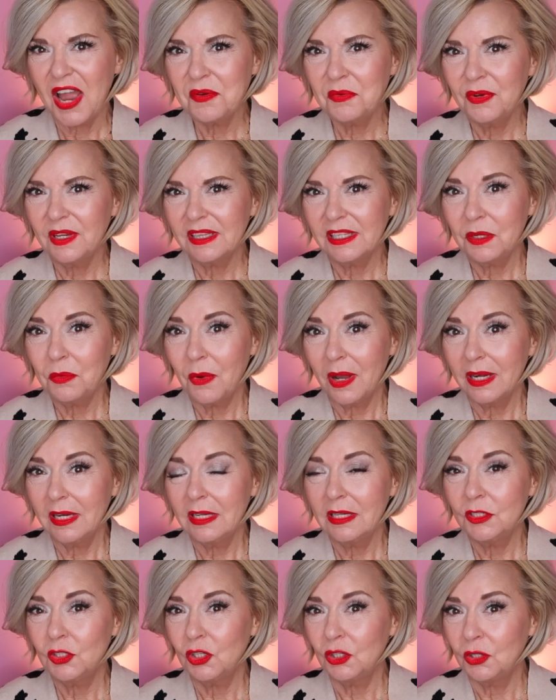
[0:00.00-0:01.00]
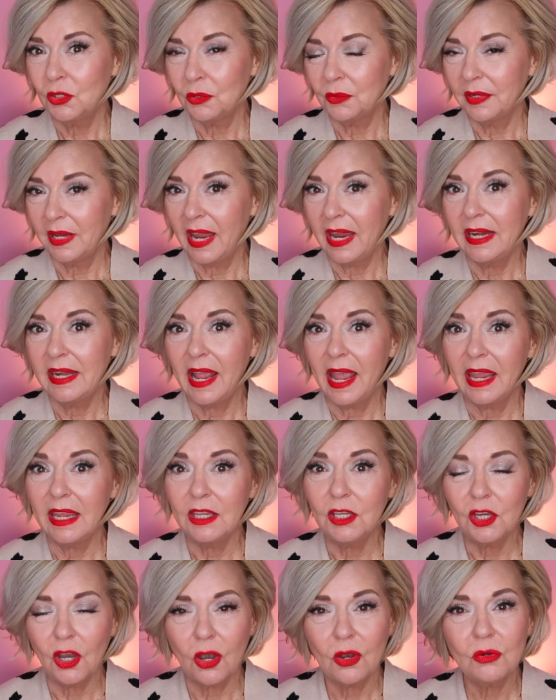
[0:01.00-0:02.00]
I really wanted to create
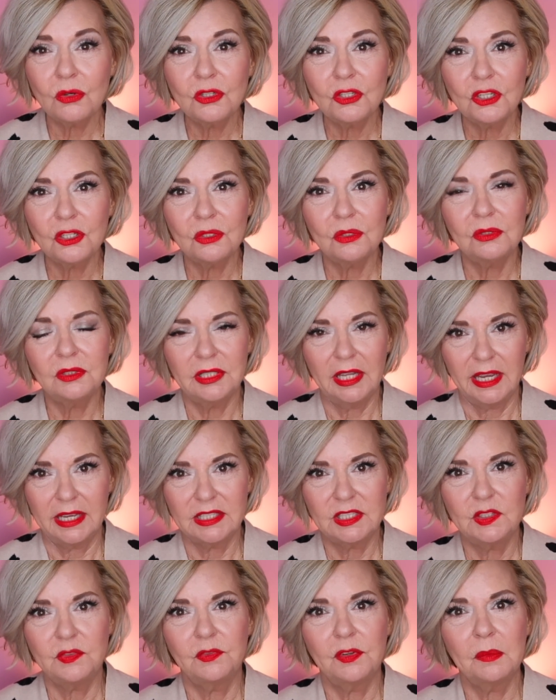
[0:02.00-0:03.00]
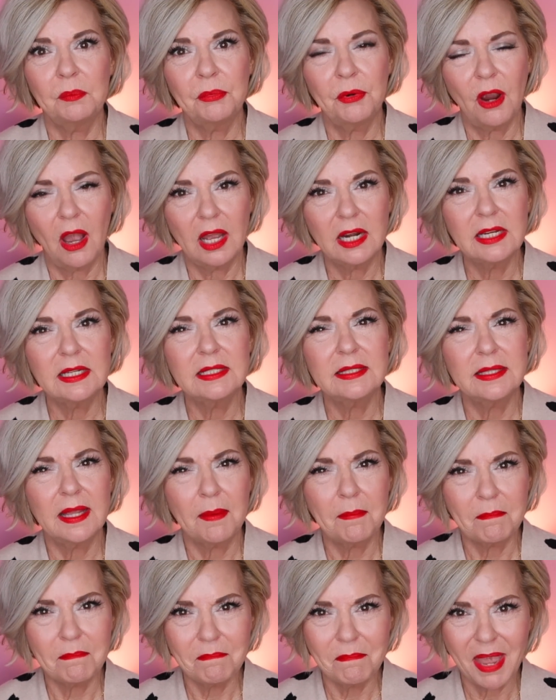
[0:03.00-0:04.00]
a go to list for products
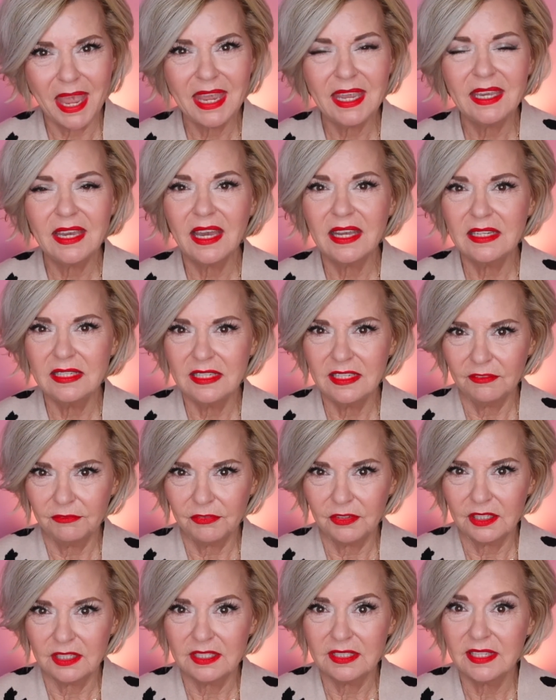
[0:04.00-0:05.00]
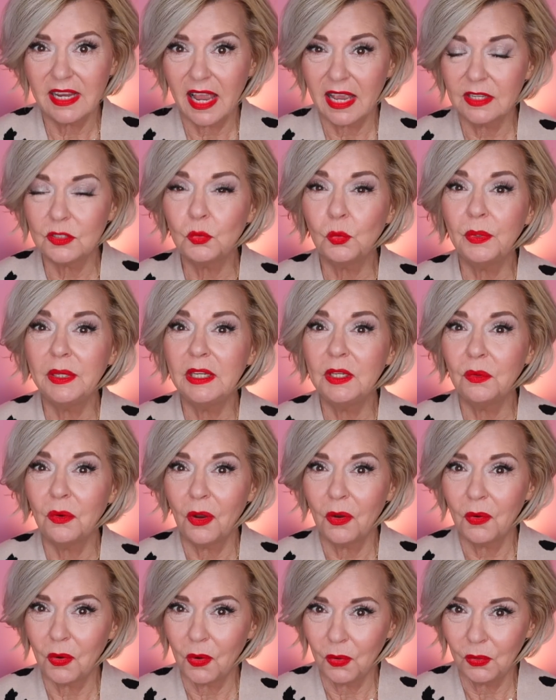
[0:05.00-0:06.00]
that make a difference as we
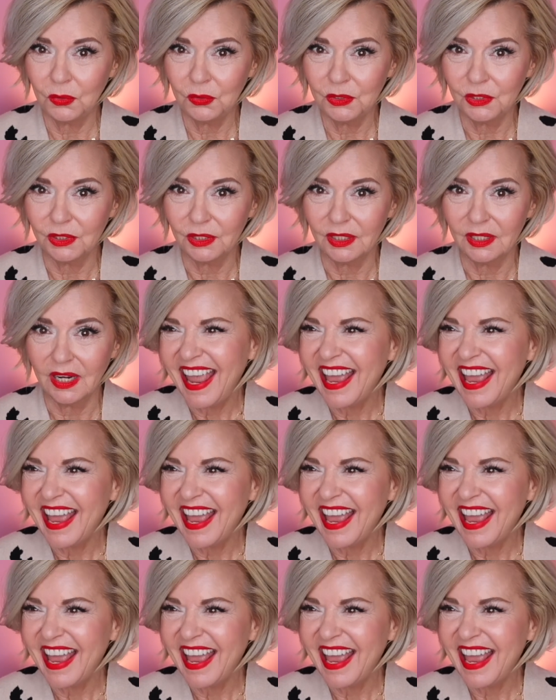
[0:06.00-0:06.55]
grow older.